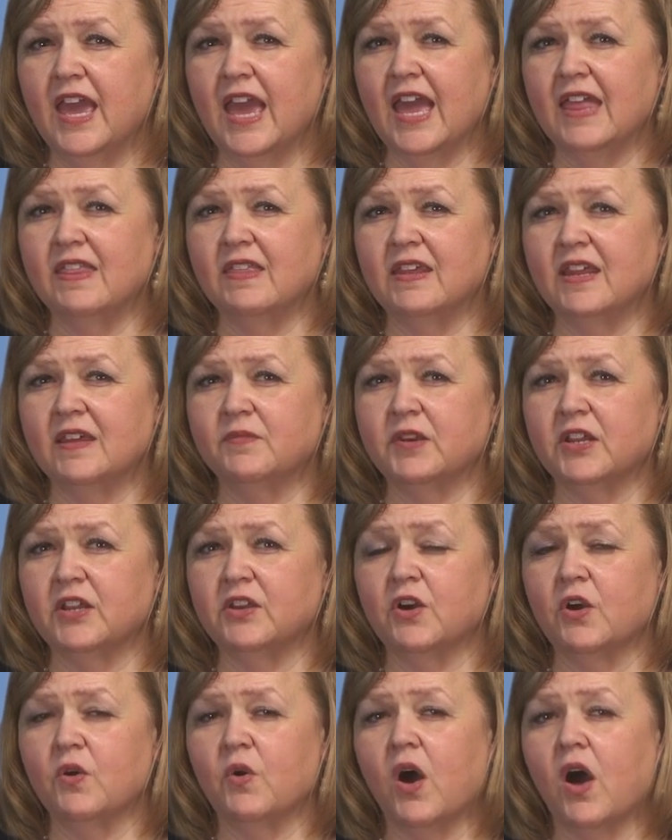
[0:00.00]
and then I'm going to
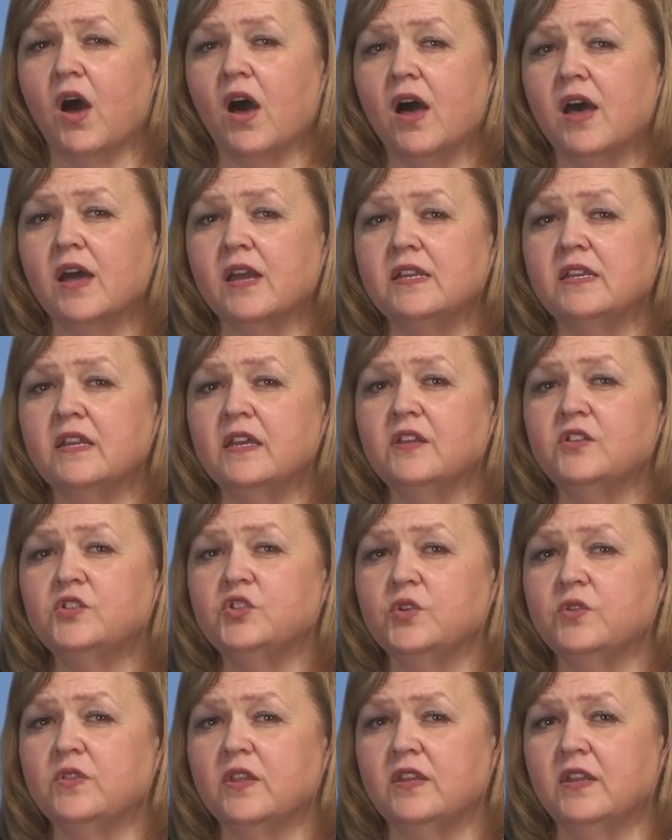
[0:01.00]
go on
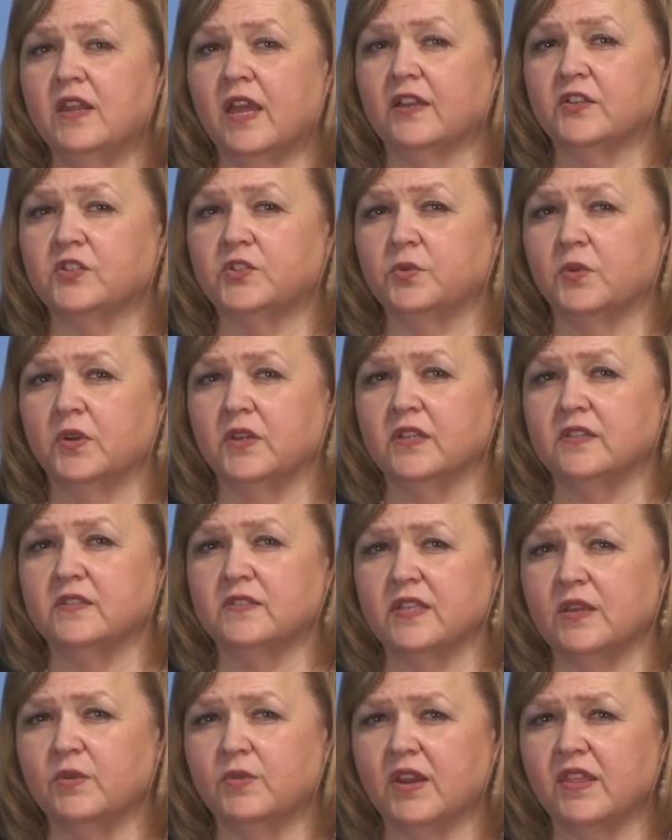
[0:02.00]
to the next one and
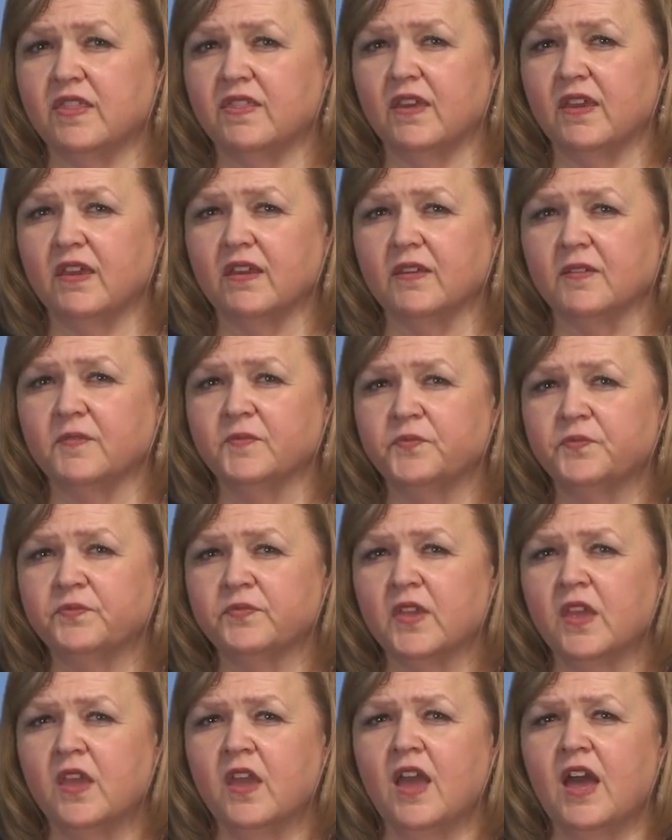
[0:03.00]
see what I think.
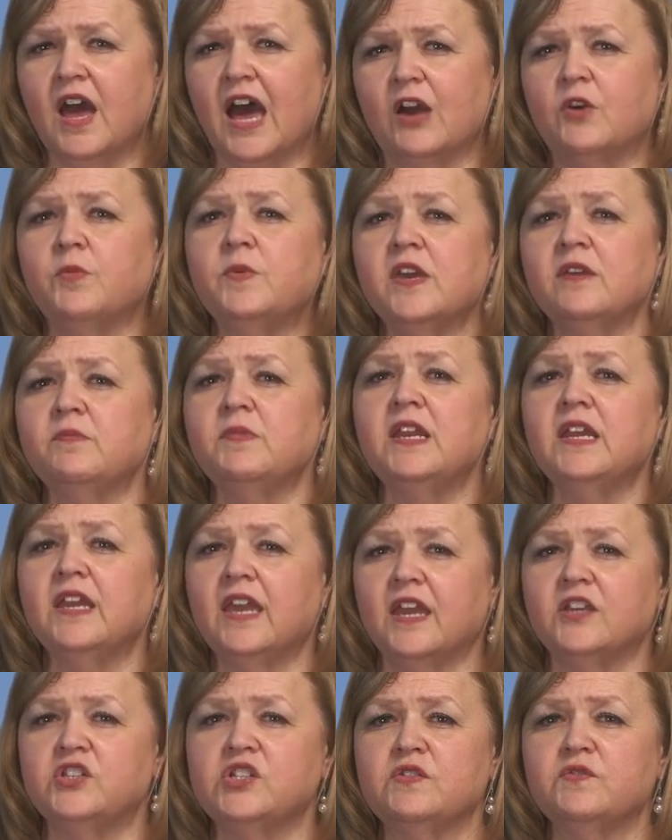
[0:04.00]
I'll be on
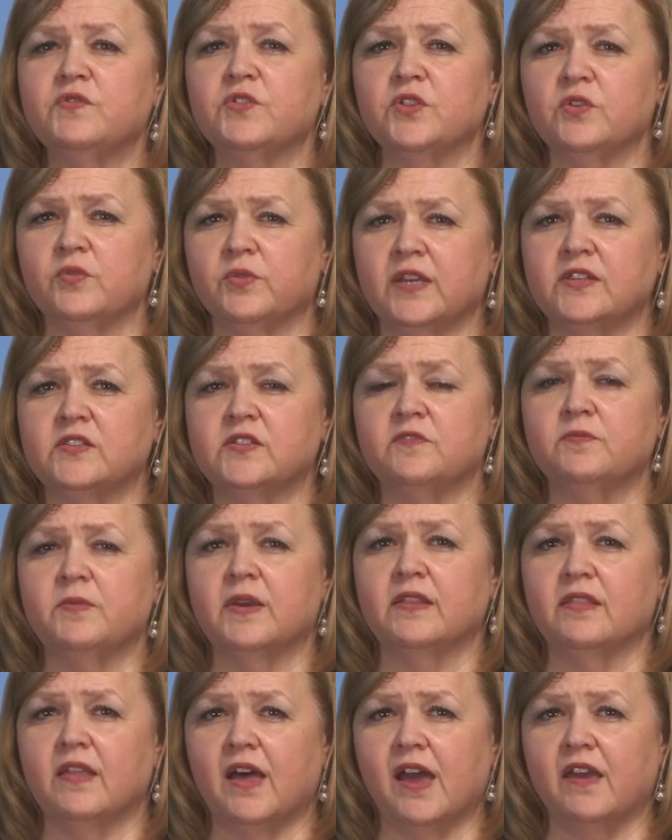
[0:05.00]
medication for the rest of
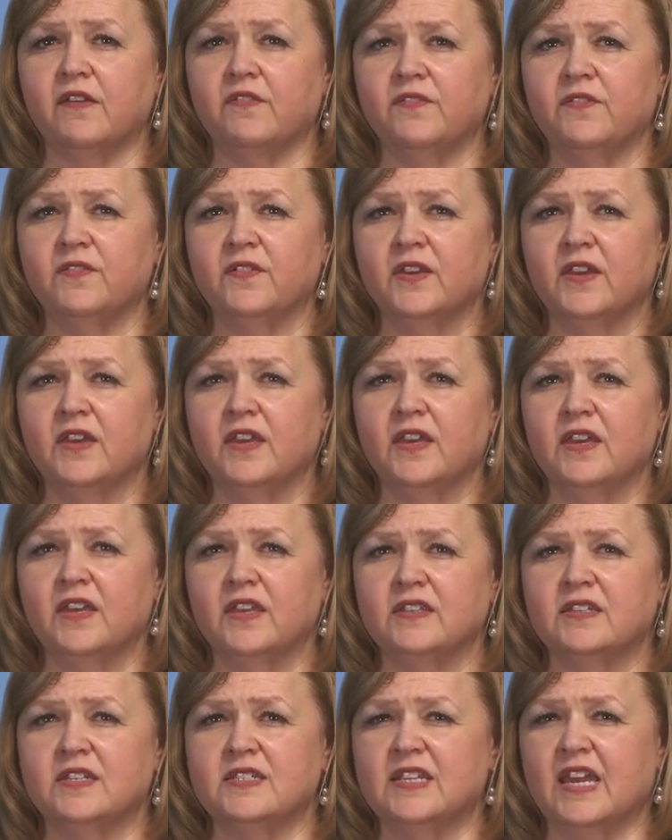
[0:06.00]
my life.
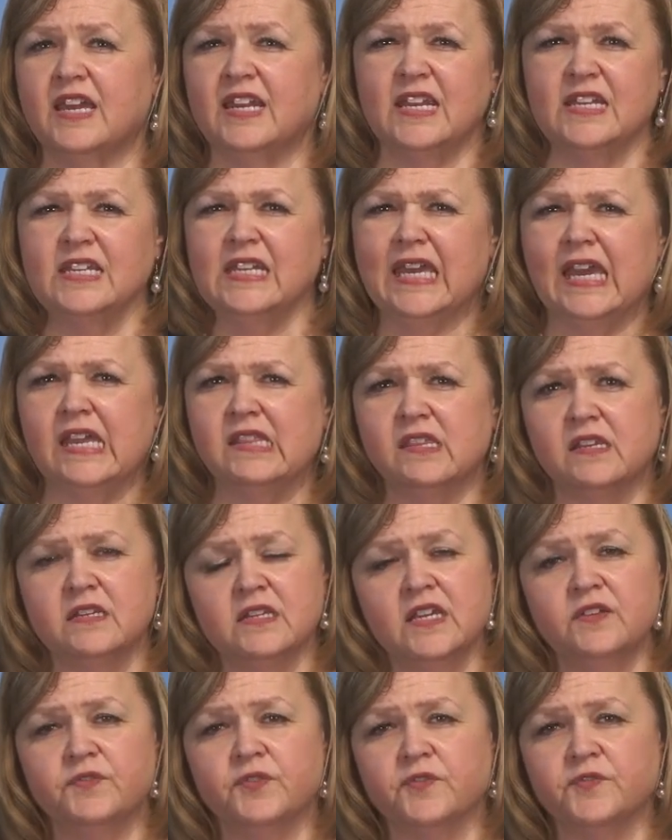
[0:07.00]
Does that indicate the
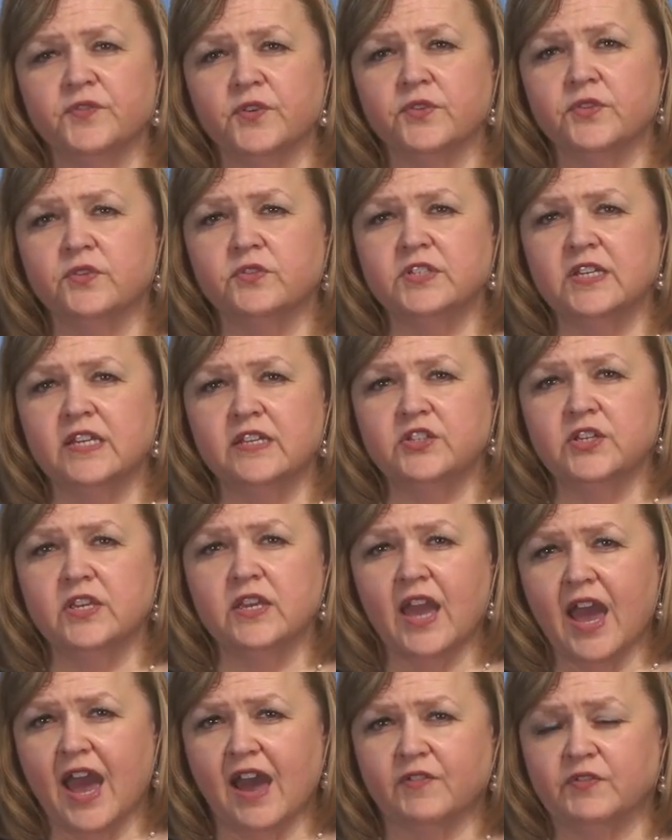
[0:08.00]
need for further
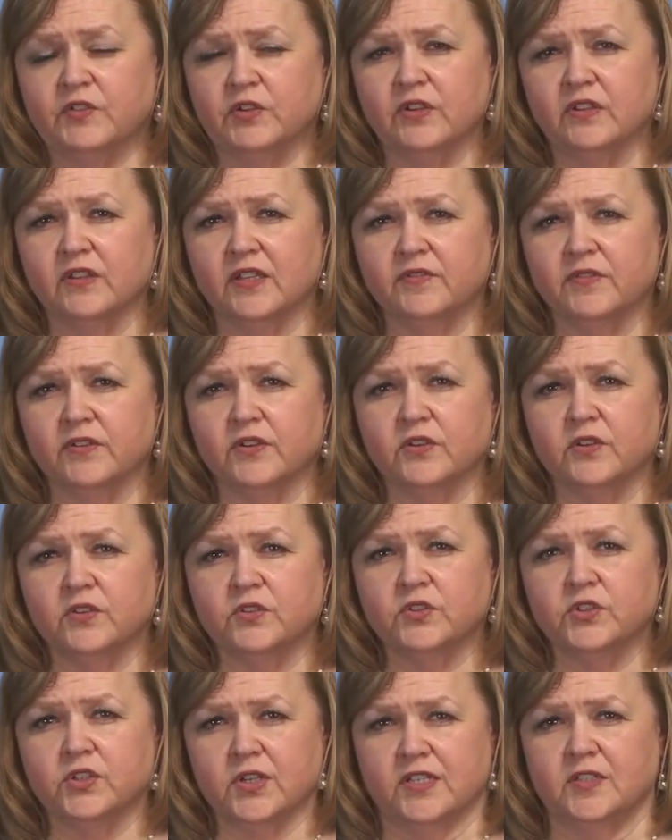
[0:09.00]
teaching after a
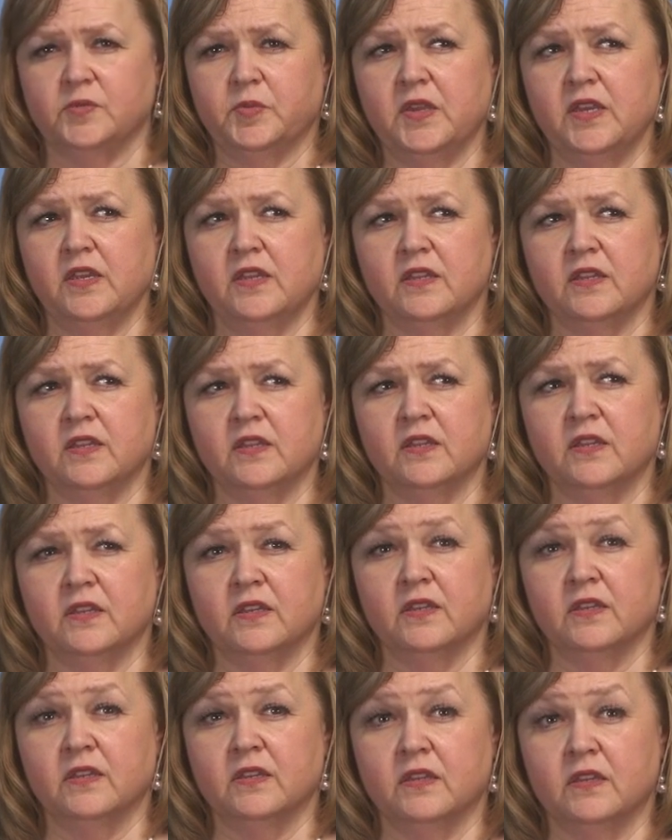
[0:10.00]
liver transplant?
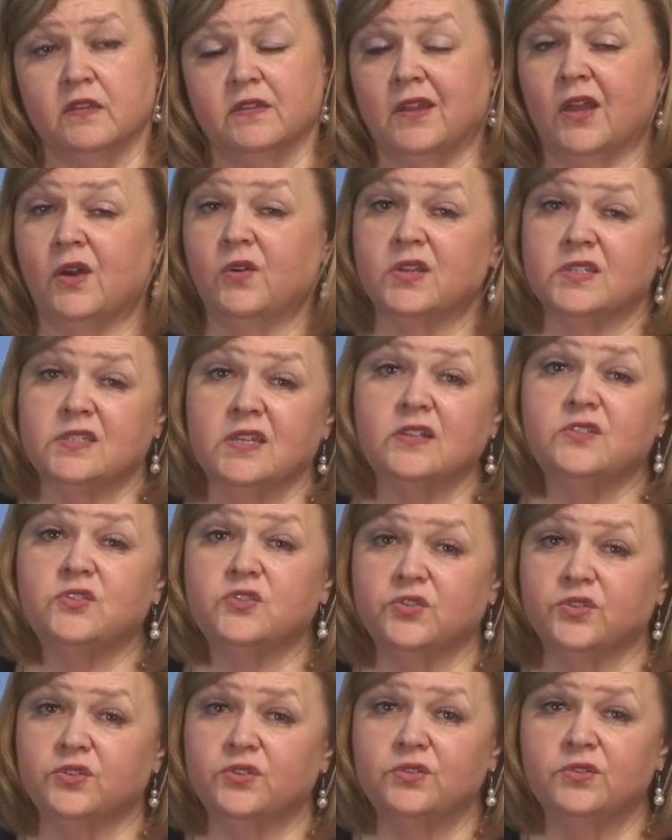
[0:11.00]
No, because that's
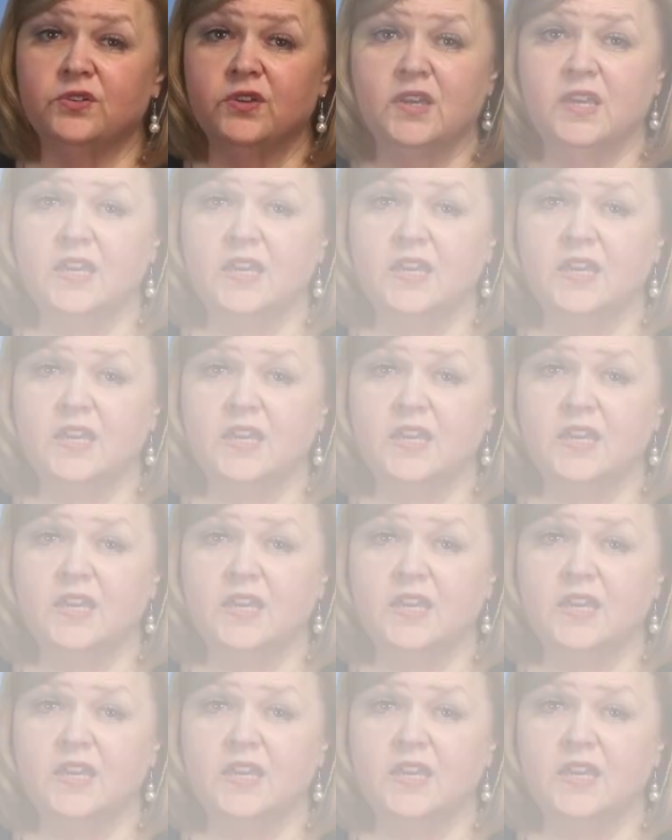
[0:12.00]
true.